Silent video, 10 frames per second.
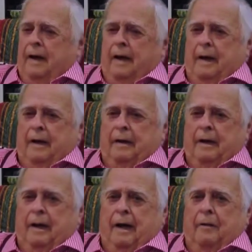and
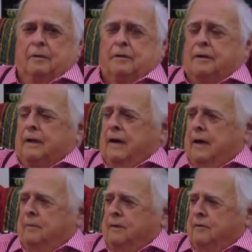uh, I was in the
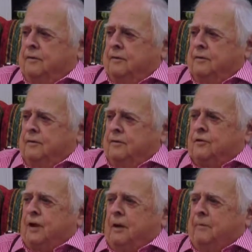habit of
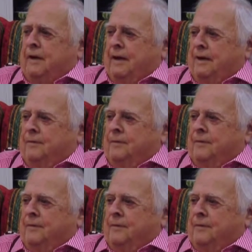stopping it